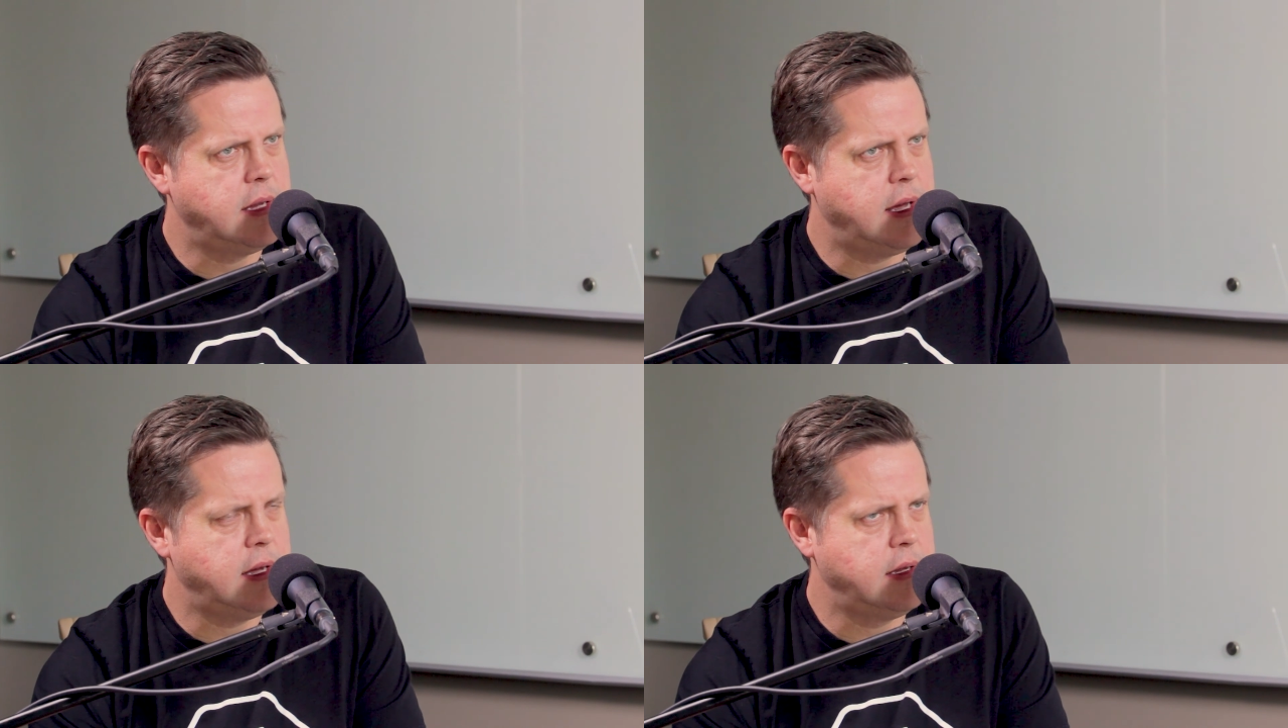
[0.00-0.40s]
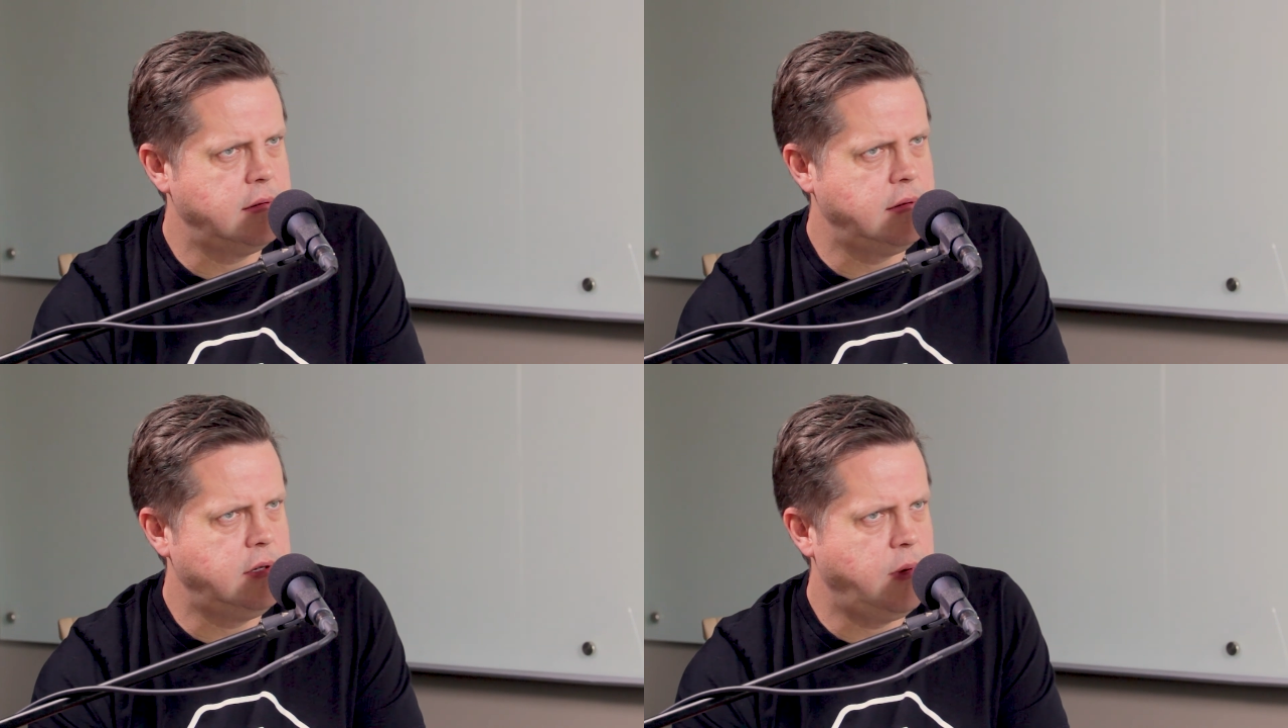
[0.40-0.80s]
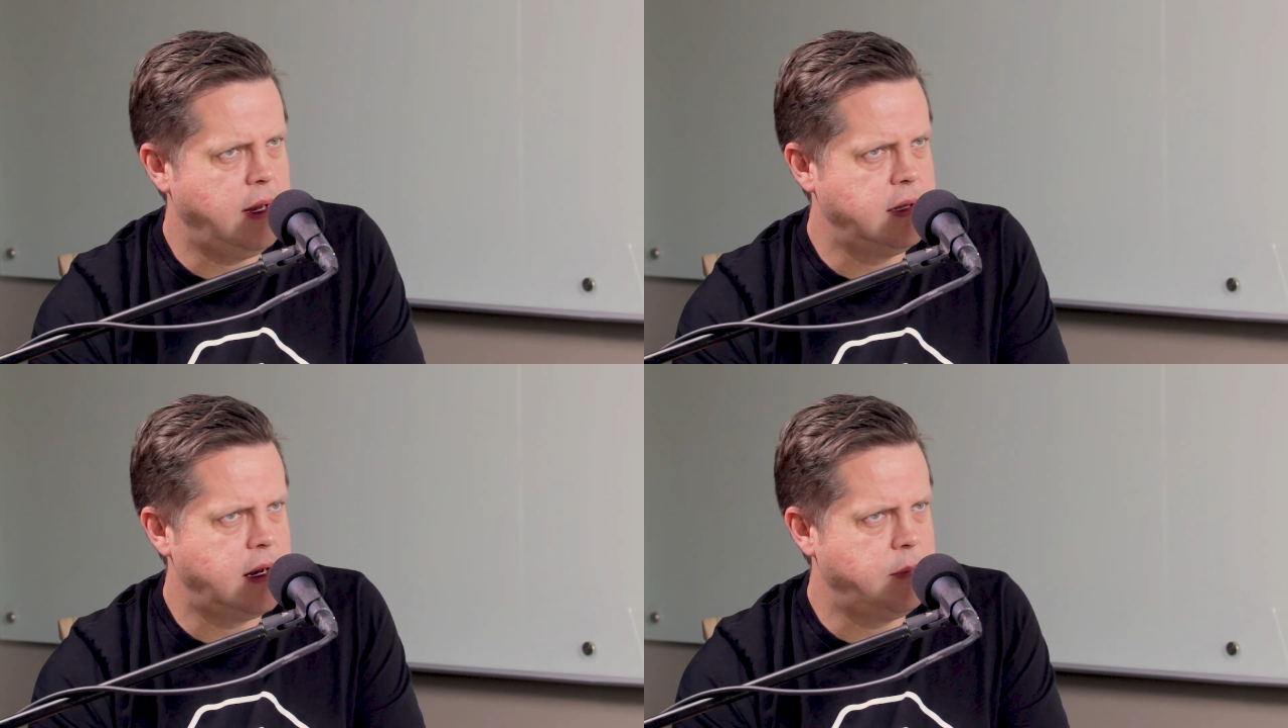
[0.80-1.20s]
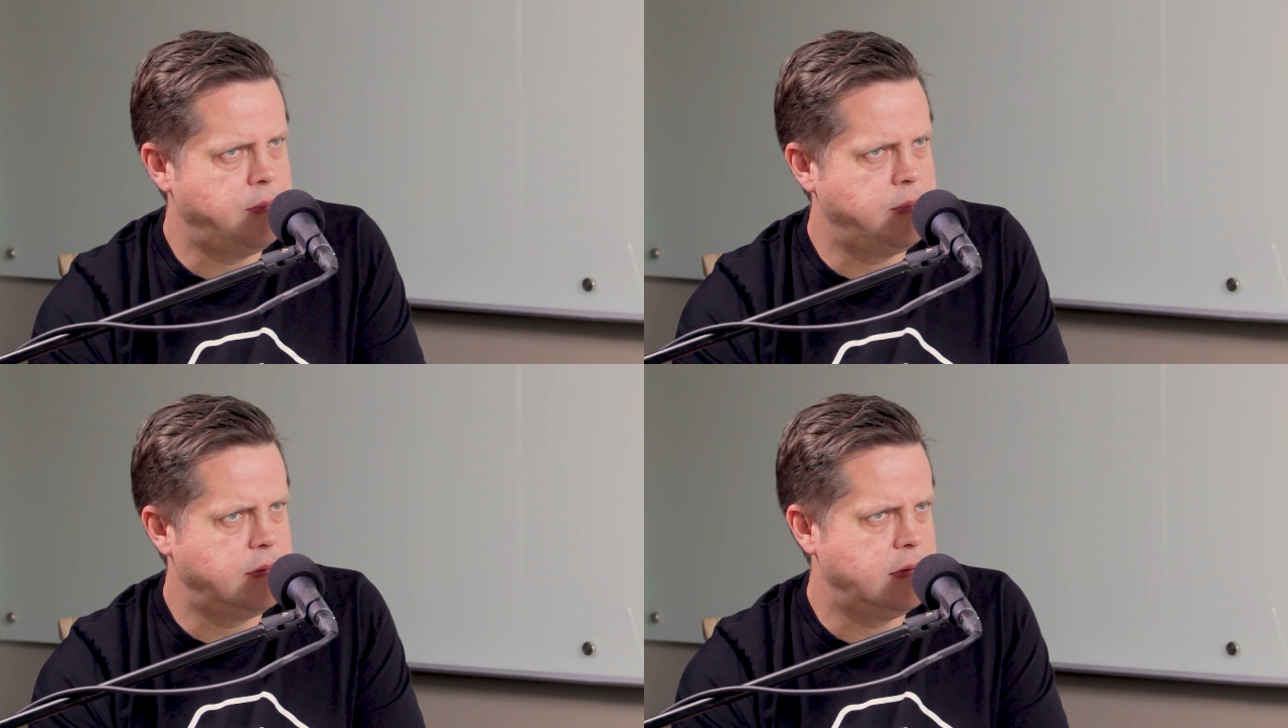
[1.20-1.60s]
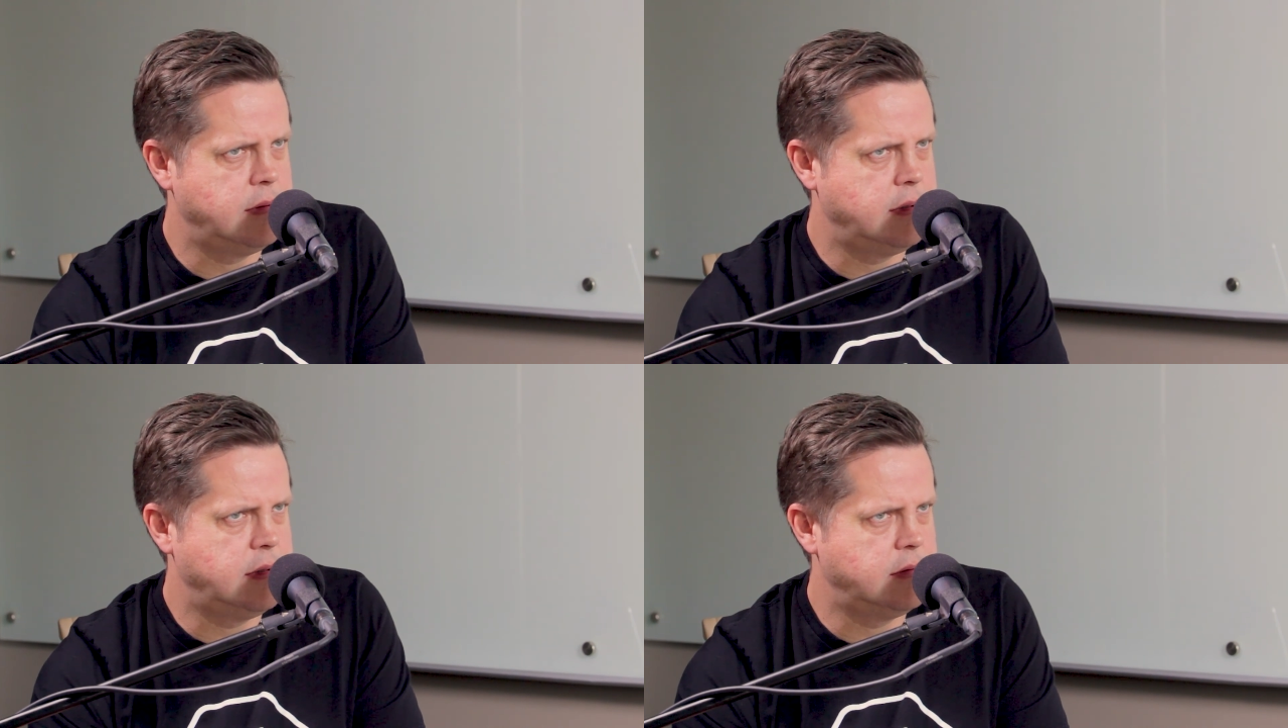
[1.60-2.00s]
up,
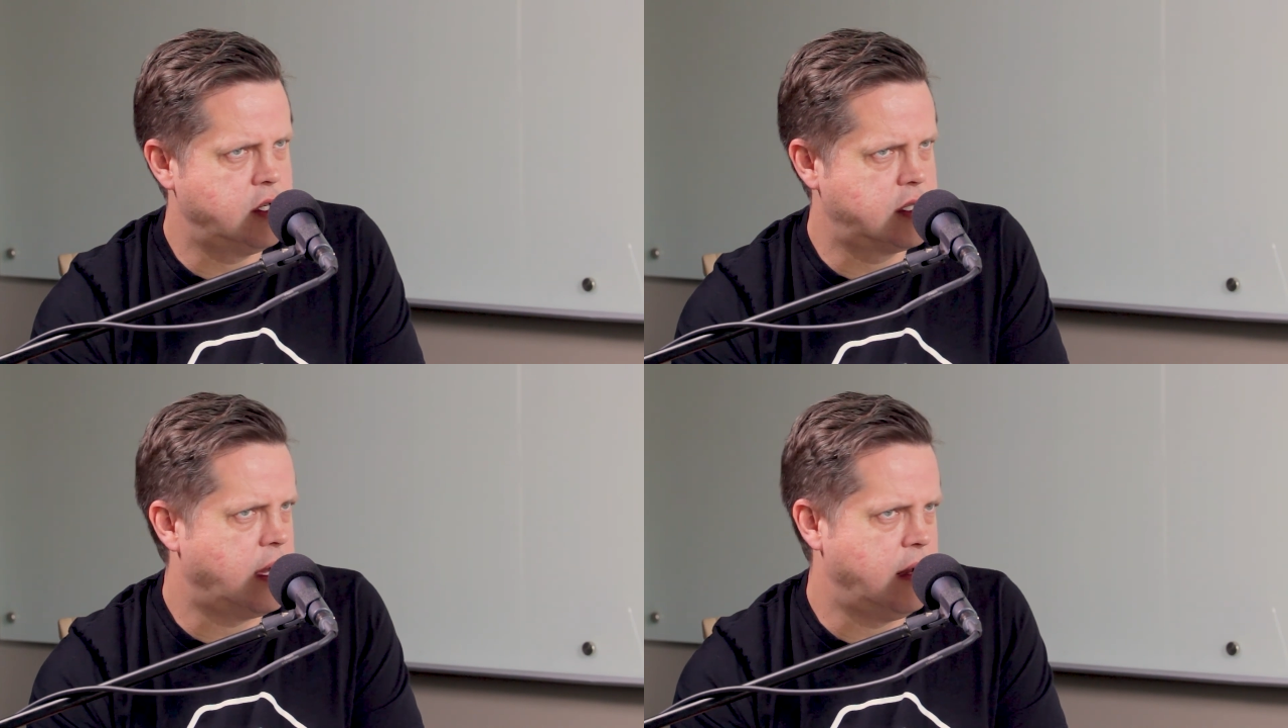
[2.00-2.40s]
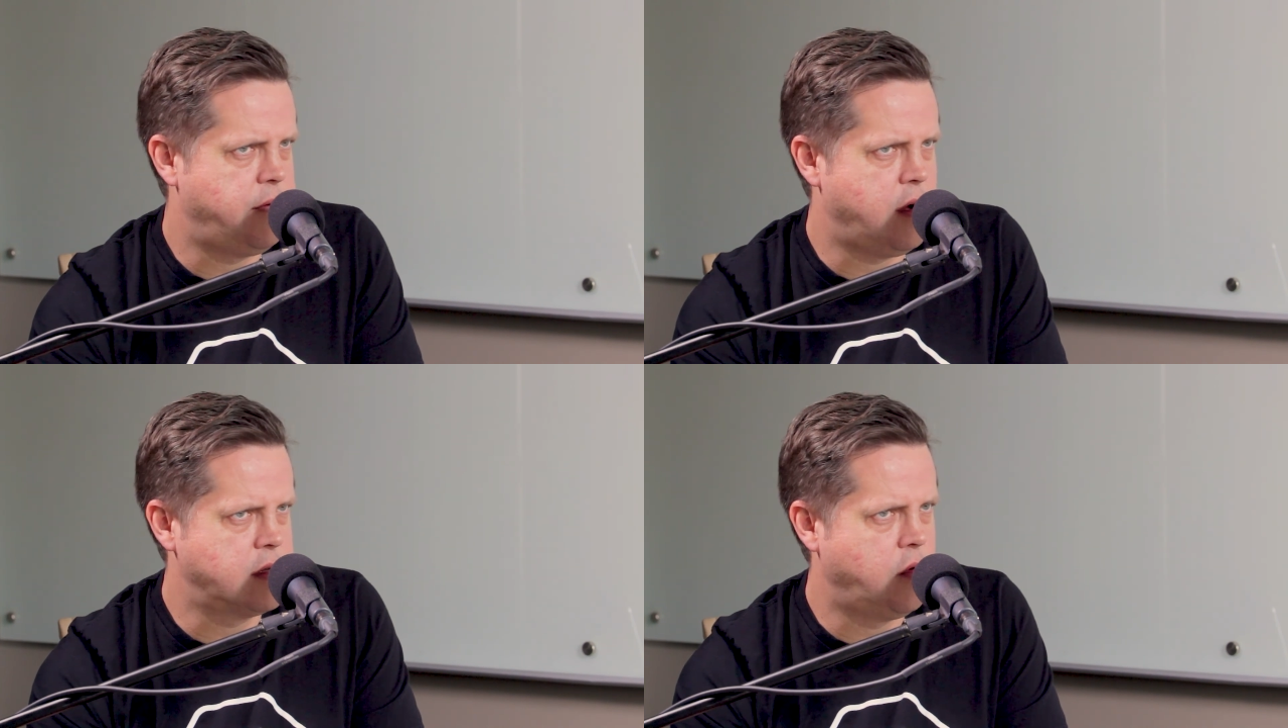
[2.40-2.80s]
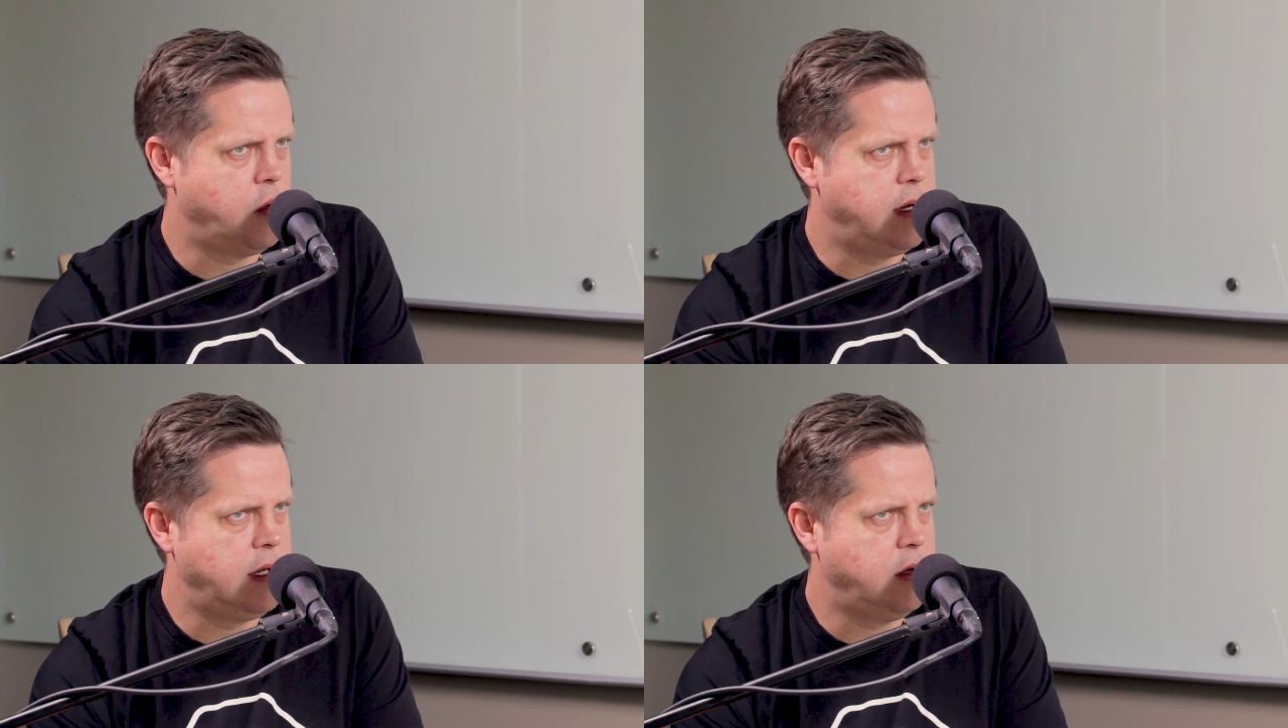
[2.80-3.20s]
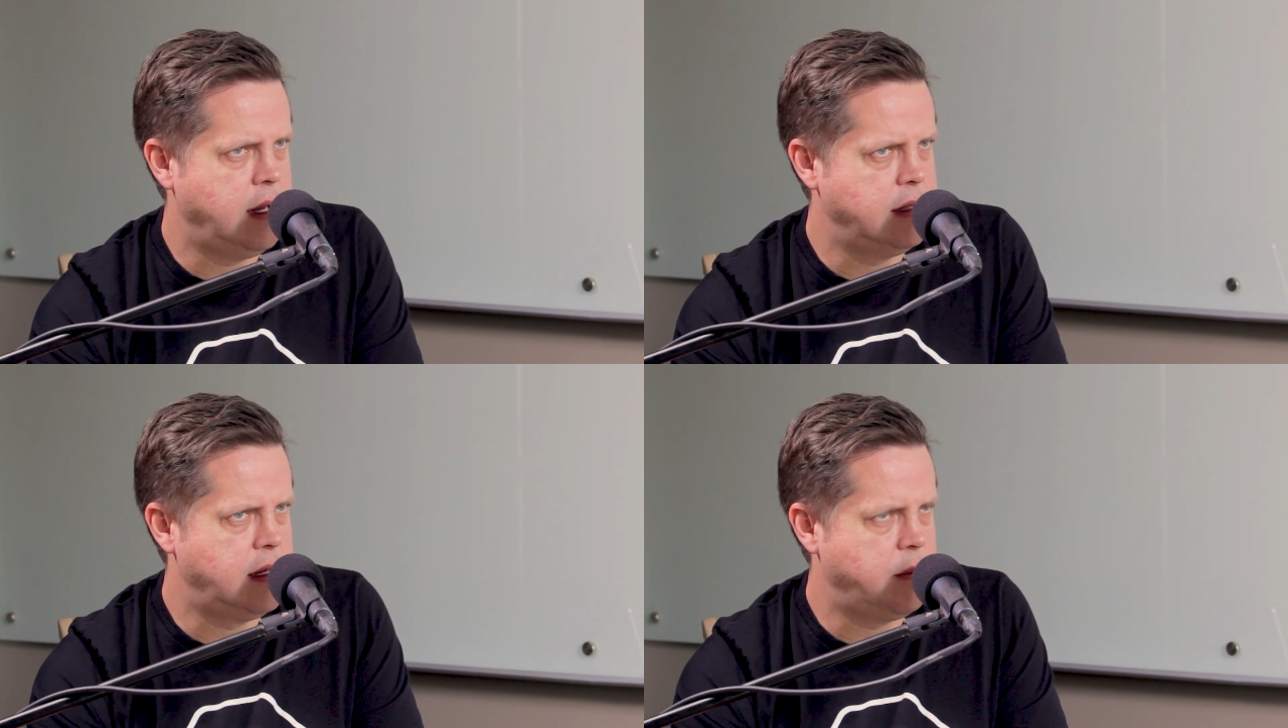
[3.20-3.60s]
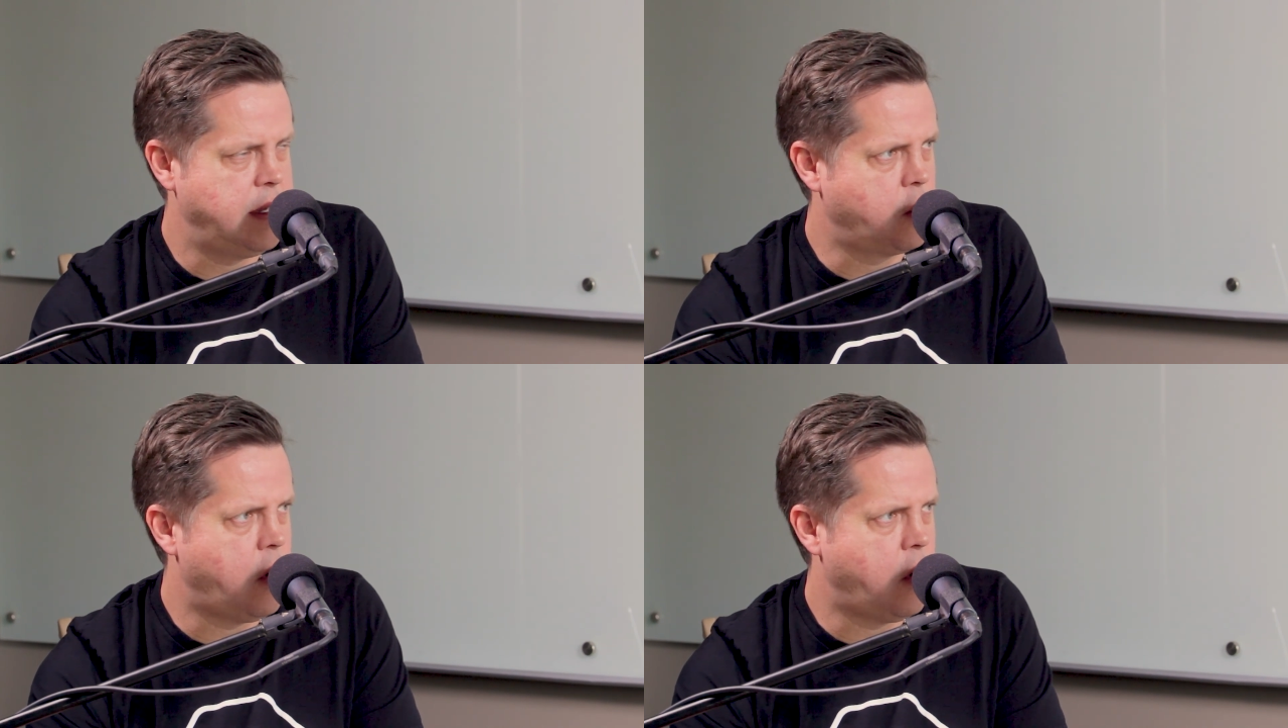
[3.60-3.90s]
just kind of fast forwarding, you ended up at